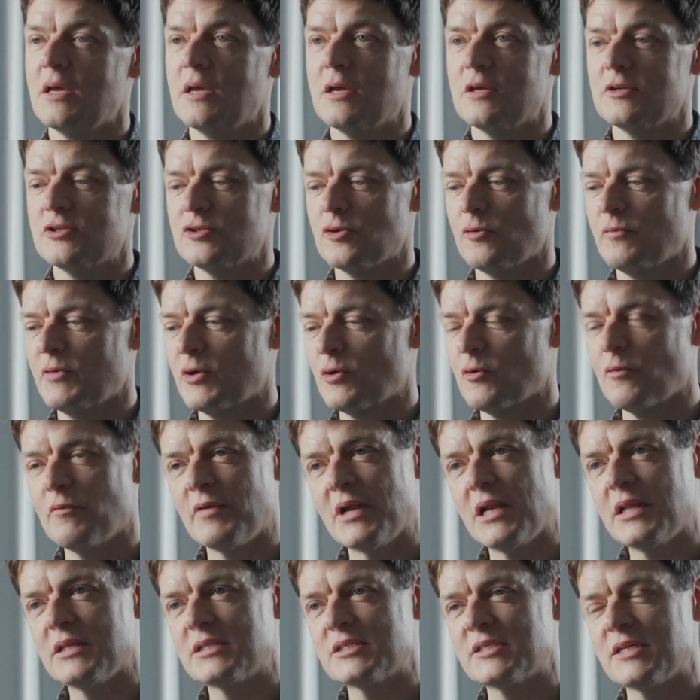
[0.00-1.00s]
So we could
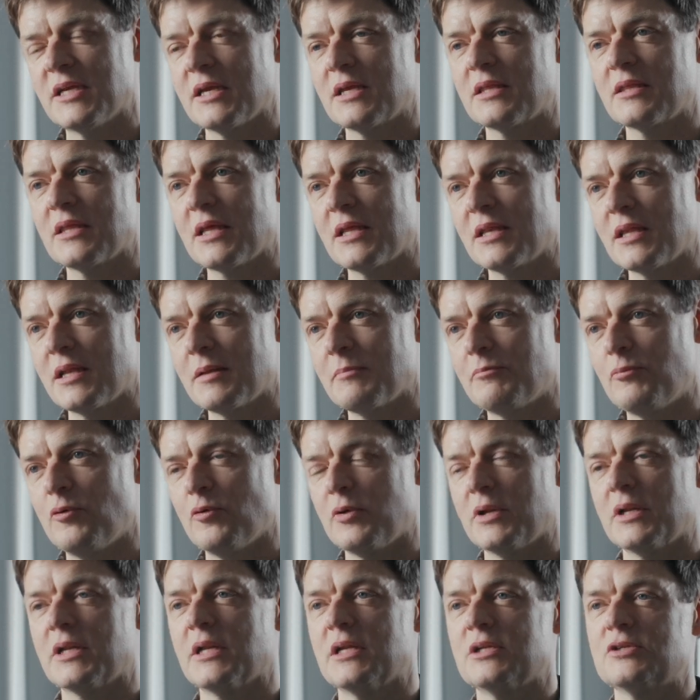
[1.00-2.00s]
really take that and
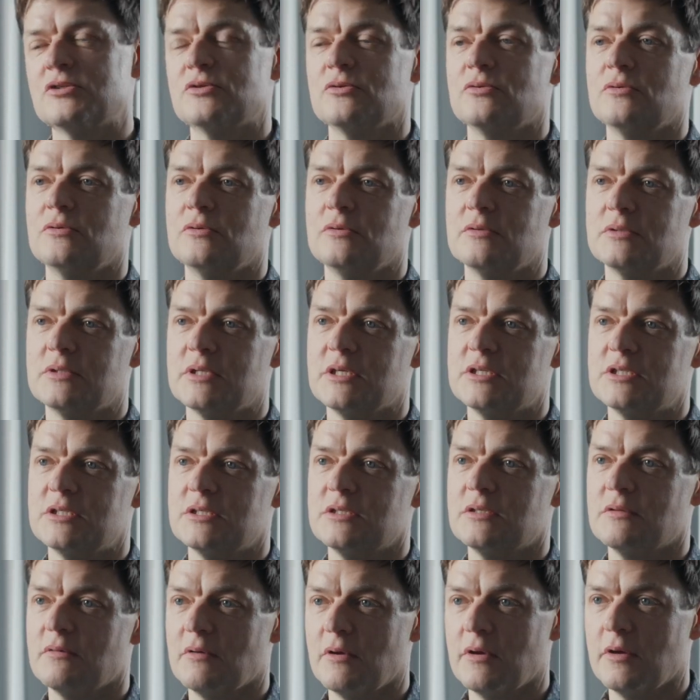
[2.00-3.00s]
put it into this
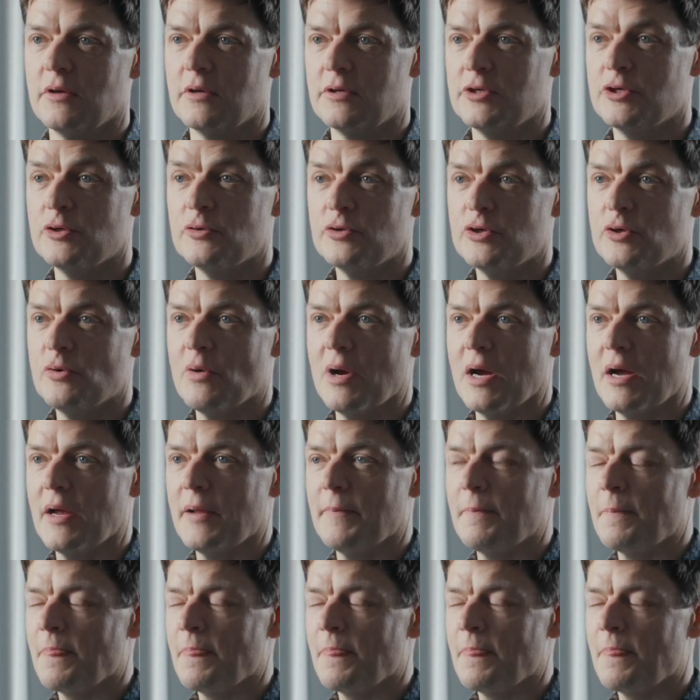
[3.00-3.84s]
new UI.